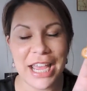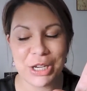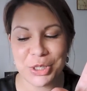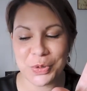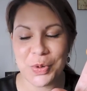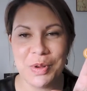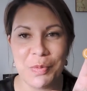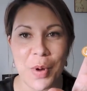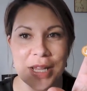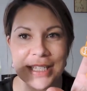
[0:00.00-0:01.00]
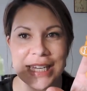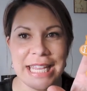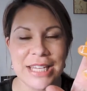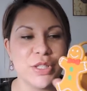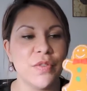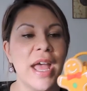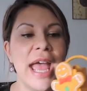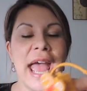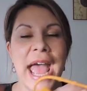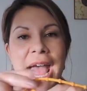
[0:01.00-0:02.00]
actual ones in here to sort of
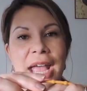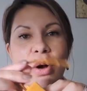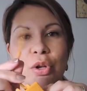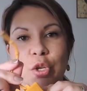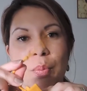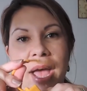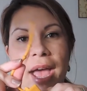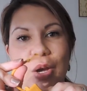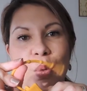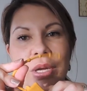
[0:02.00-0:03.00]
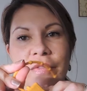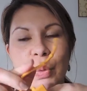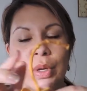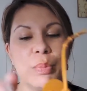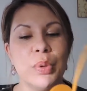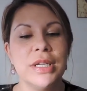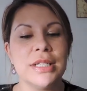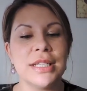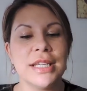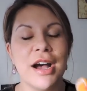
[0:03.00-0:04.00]
hang on your bag or wherever you want to put
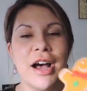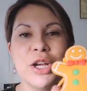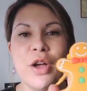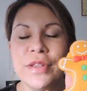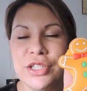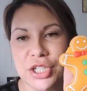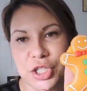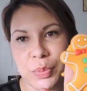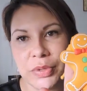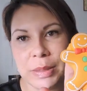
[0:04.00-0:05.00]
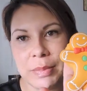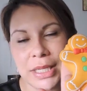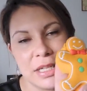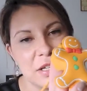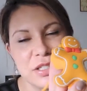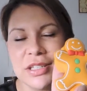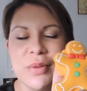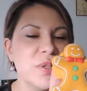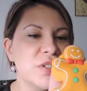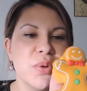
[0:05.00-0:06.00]
it. I got the Gingerbread Men. I
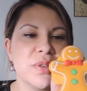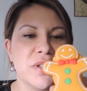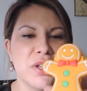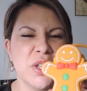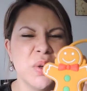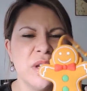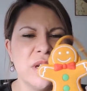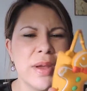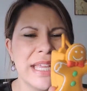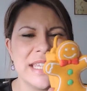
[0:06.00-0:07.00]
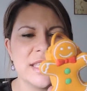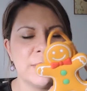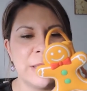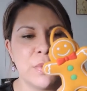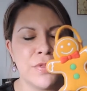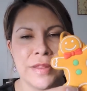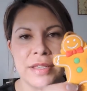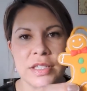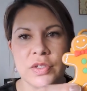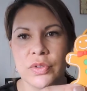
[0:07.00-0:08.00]
was sort of so cute. I know, I guess some people think
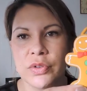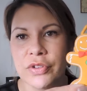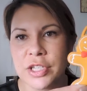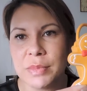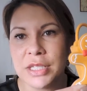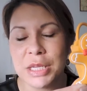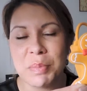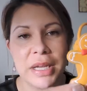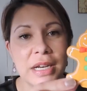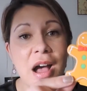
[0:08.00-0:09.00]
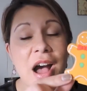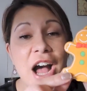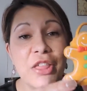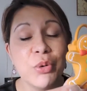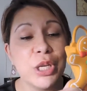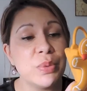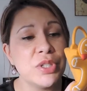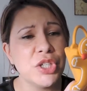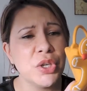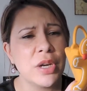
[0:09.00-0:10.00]
this is sort of Christmassy, but I thought he
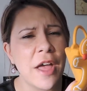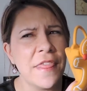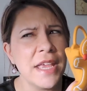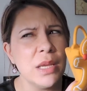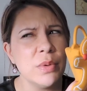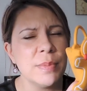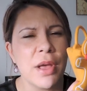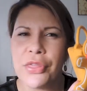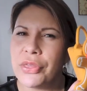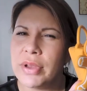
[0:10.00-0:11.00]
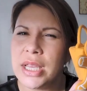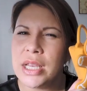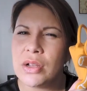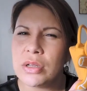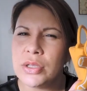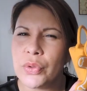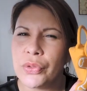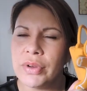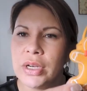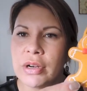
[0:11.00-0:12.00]
was cute. I think he was about $3 or
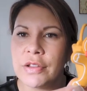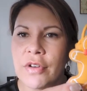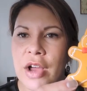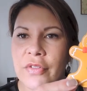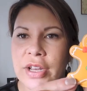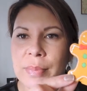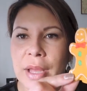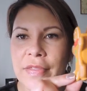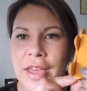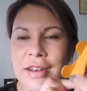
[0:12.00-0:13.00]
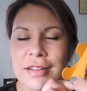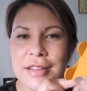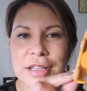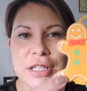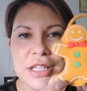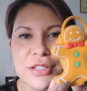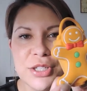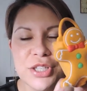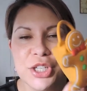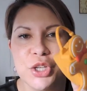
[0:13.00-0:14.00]
$3.95, around about that. He's
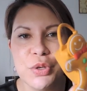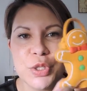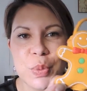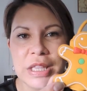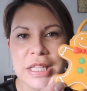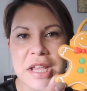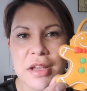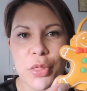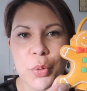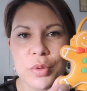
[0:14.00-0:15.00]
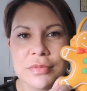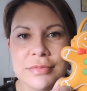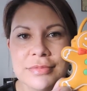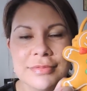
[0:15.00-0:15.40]
just the cutest one there, I thought.